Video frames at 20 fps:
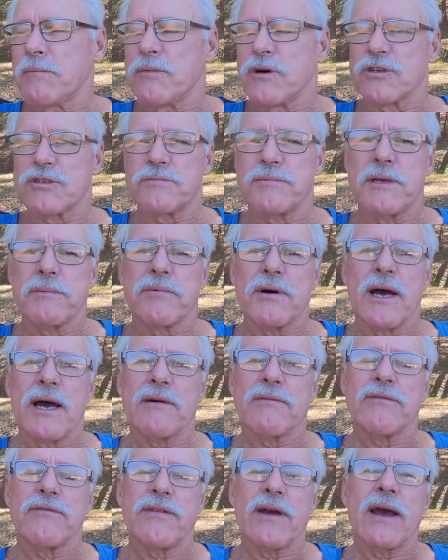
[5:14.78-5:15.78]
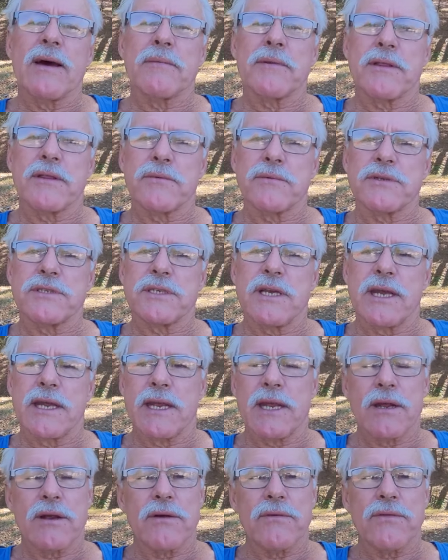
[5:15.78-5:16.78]
Most people have family that would take
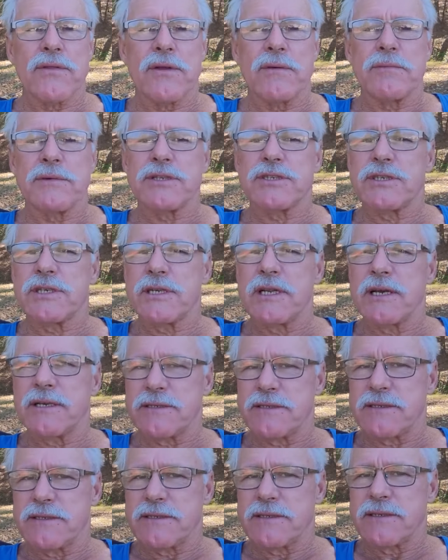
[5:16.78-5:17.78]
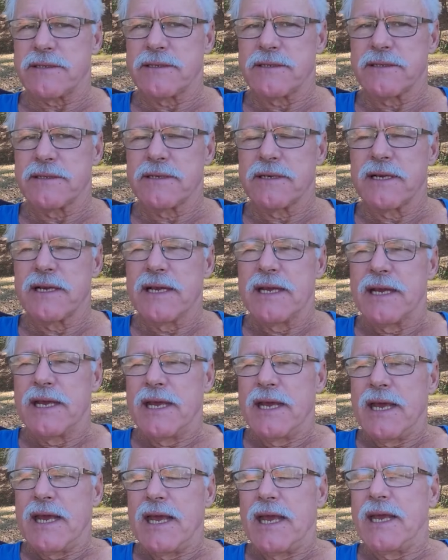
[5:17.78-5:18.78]
care of them, but she doesn't.
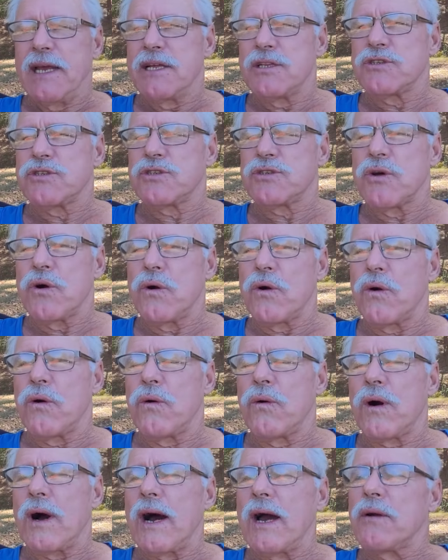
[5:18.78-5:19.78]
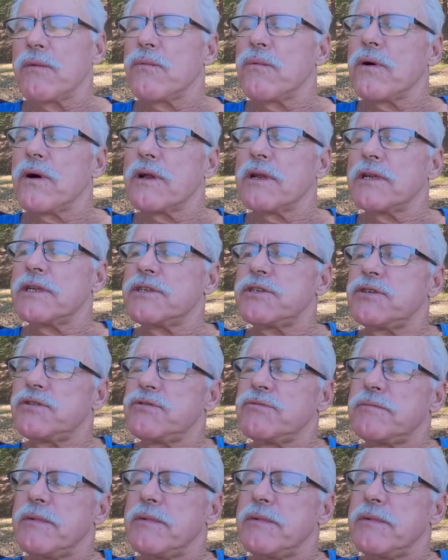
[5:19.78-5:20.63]
And so I wanted to